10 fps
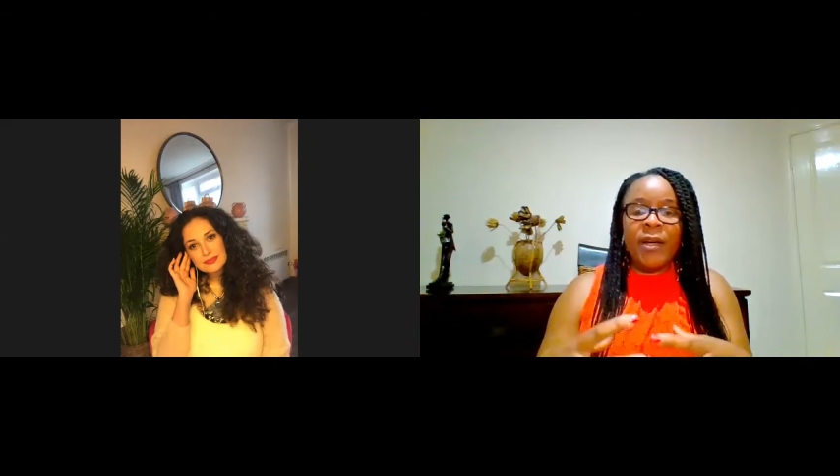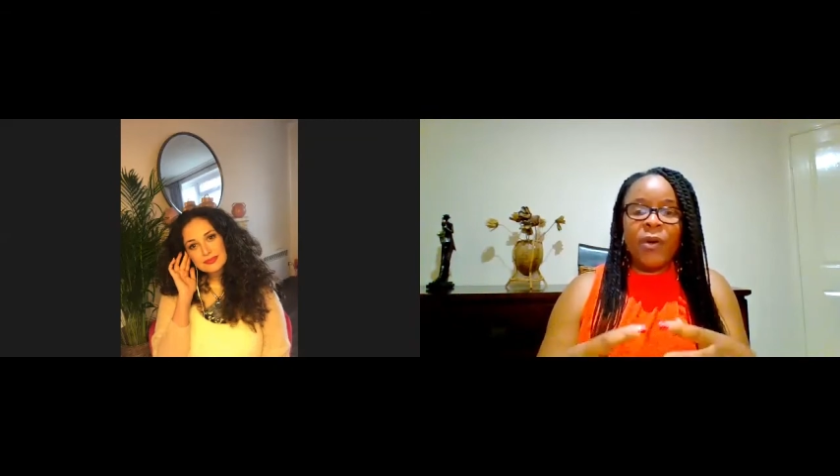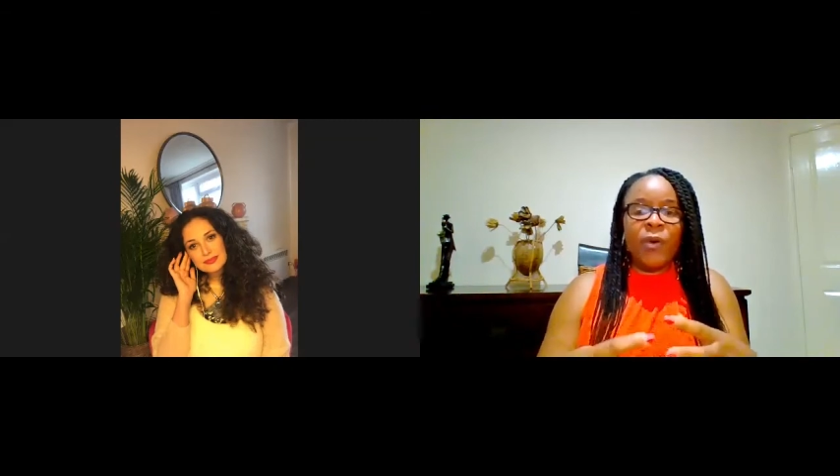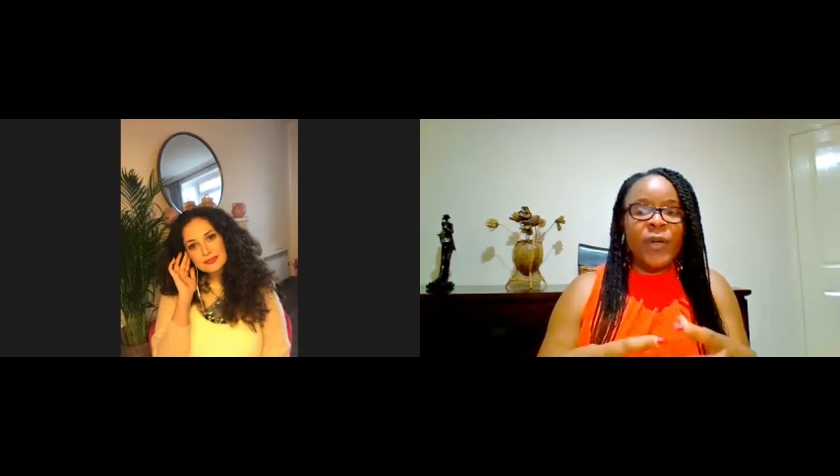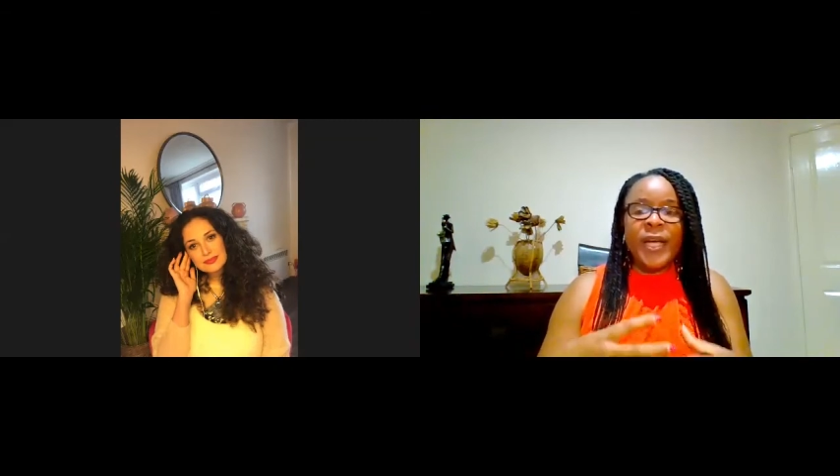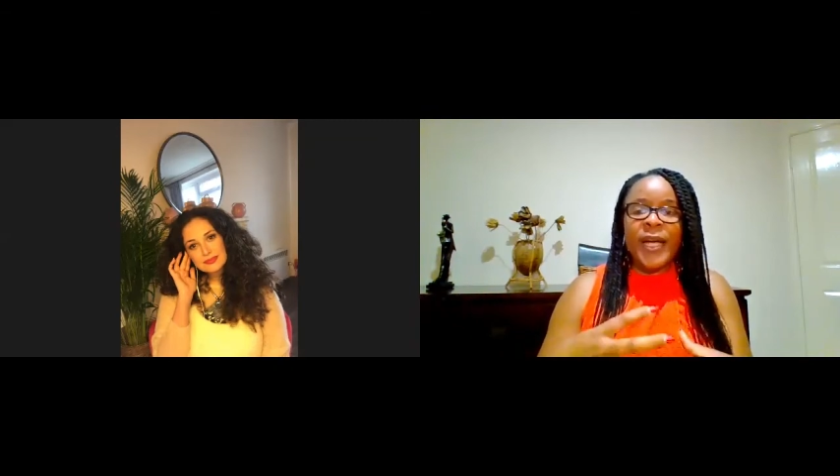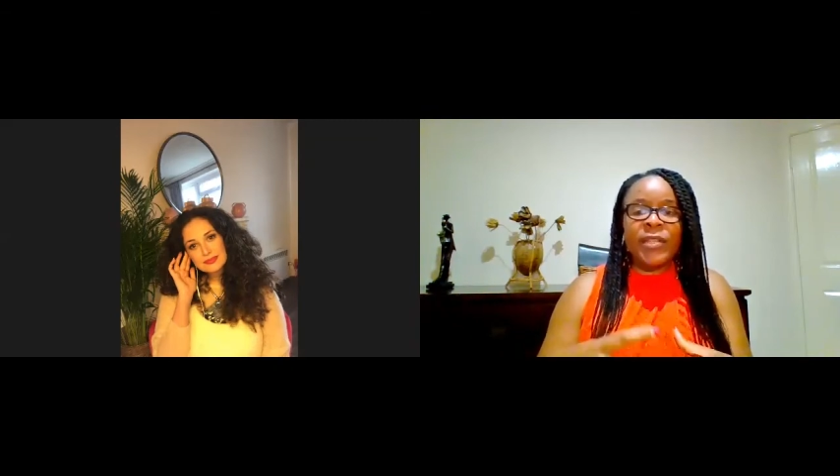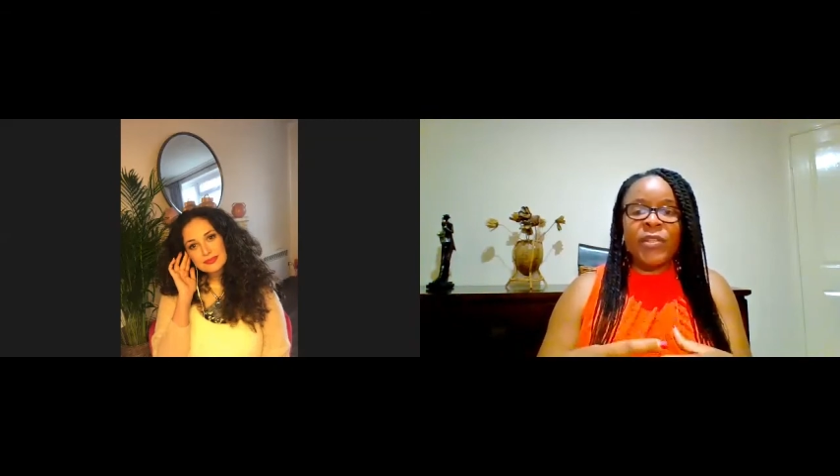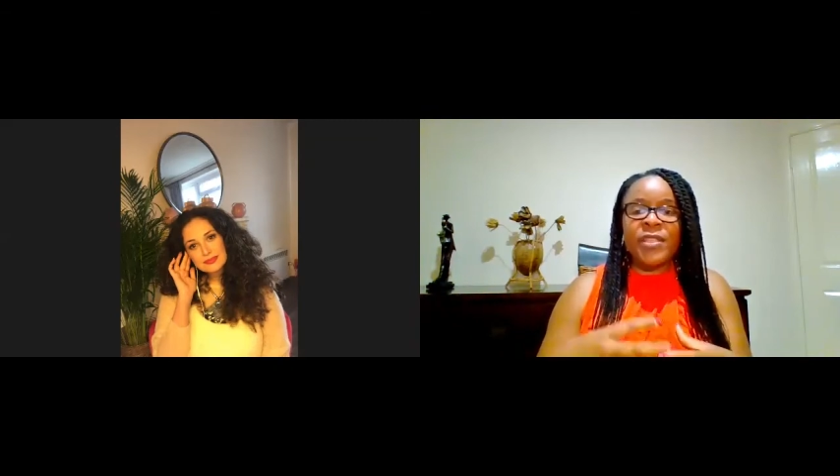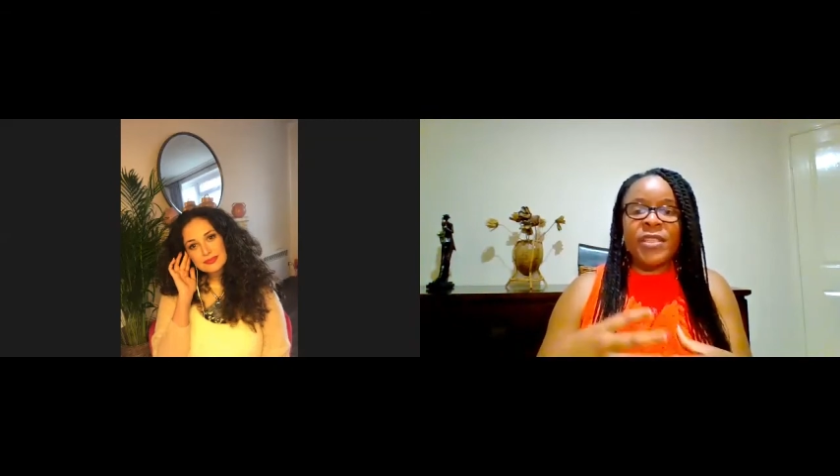all
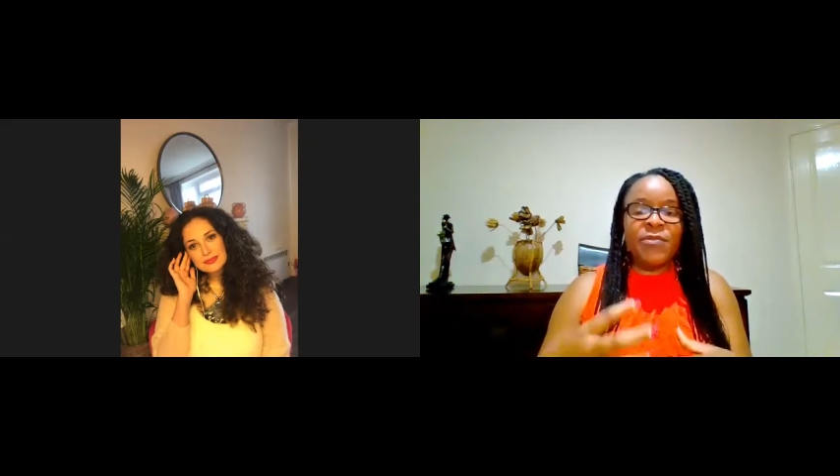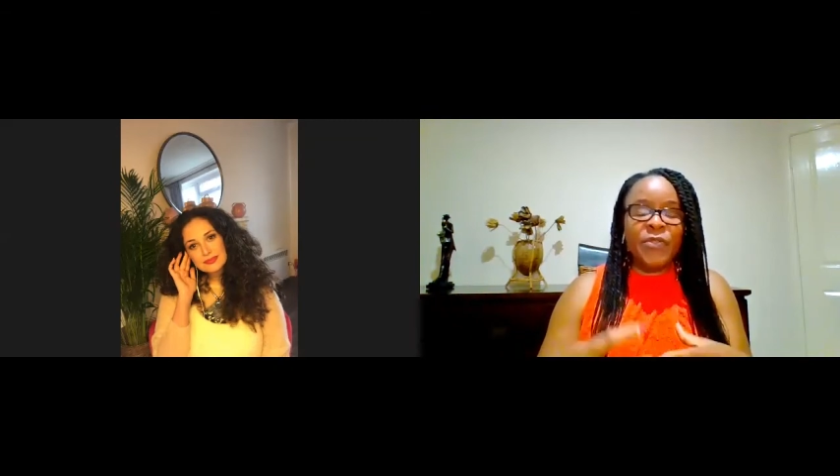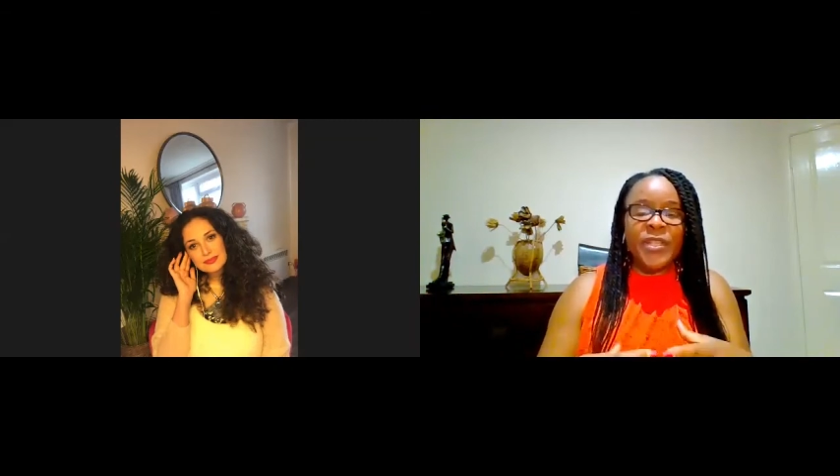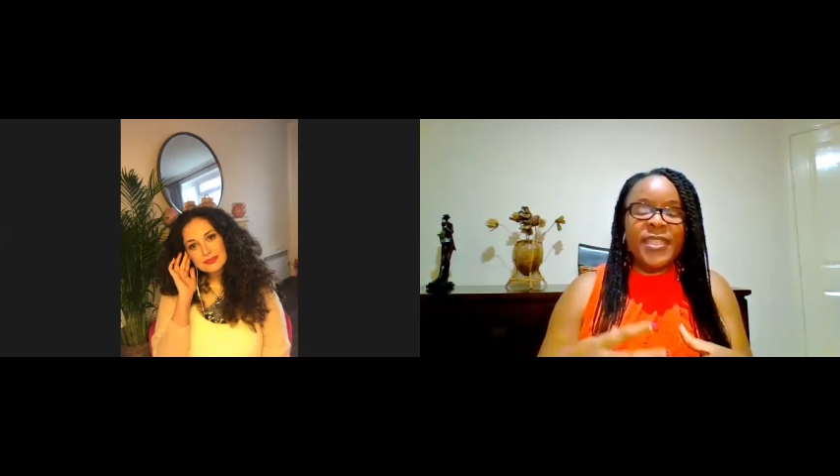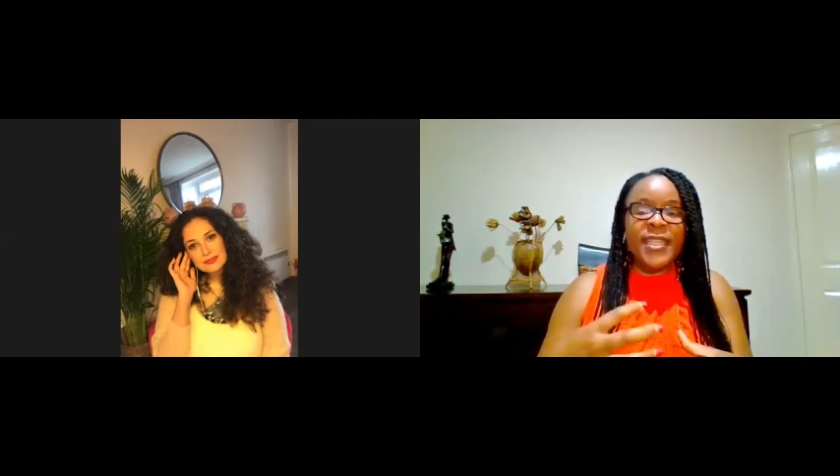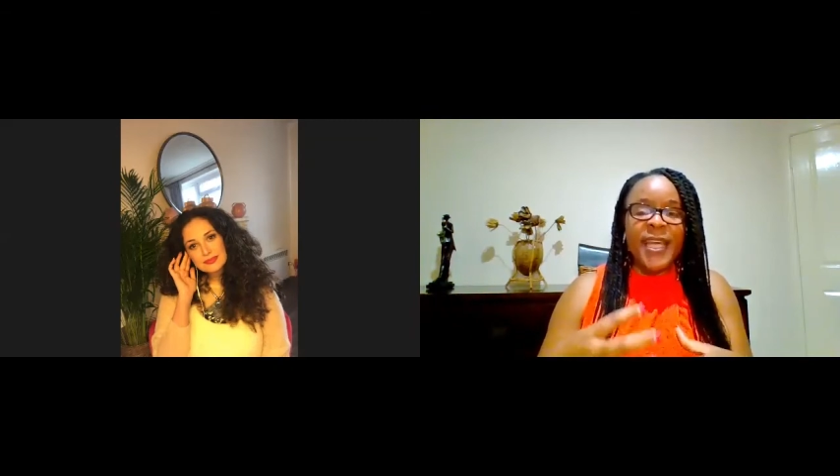kind of different